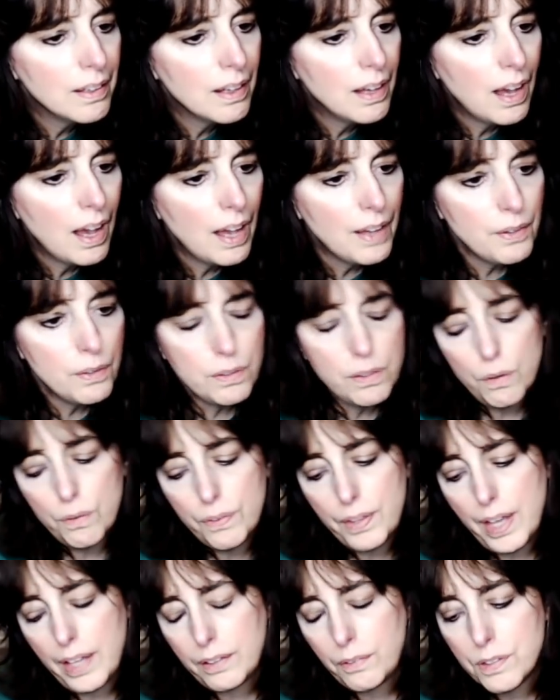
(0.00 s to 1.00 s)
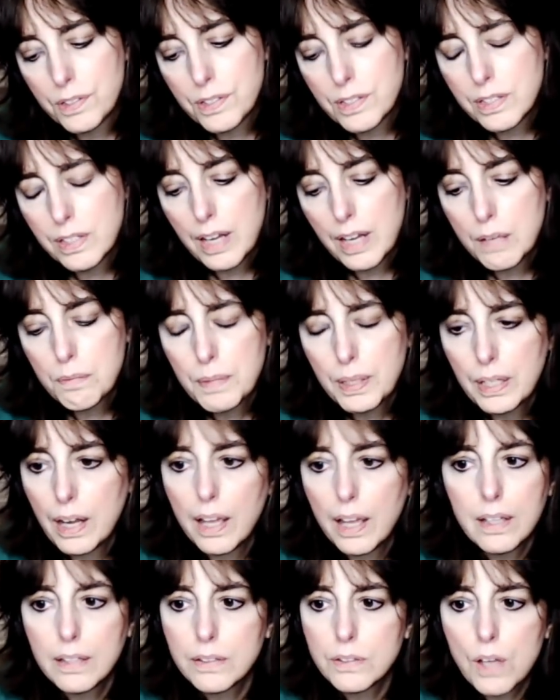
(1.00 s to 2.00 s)
I don't know that, Kristen. I mean,
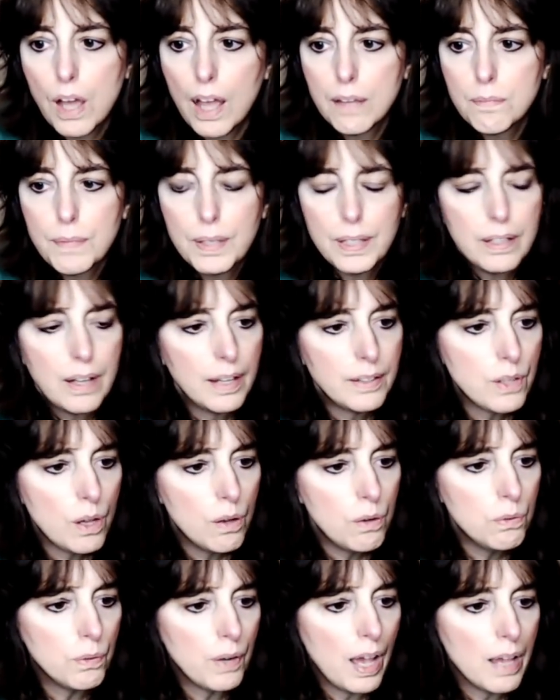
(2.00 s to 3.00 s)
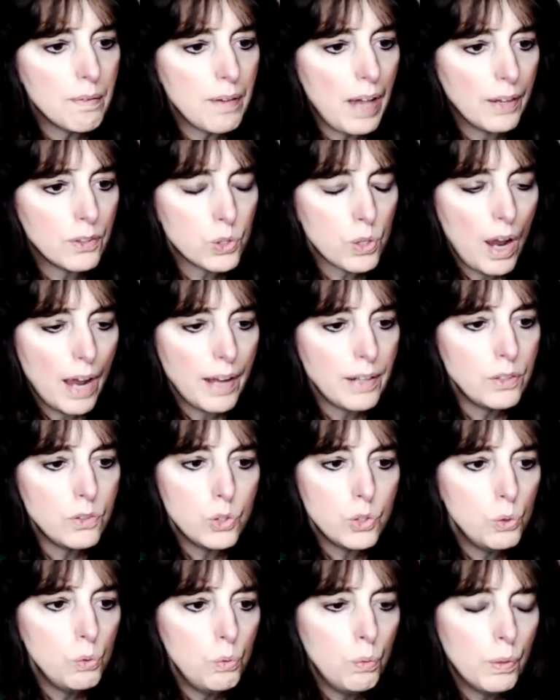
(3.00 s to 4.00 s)
I don't. I try to
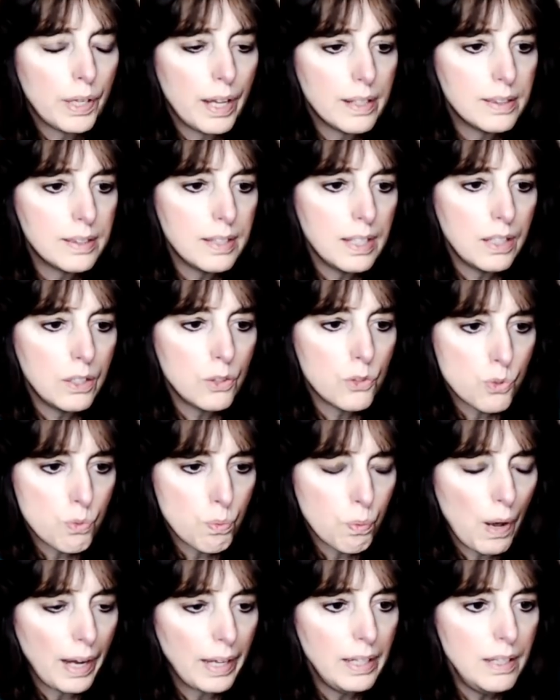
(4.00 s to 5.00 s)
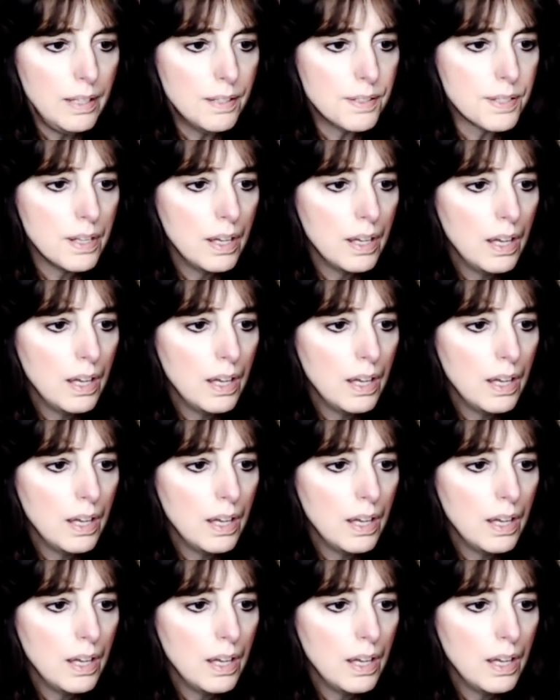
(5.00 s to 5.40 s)
do what I think is right,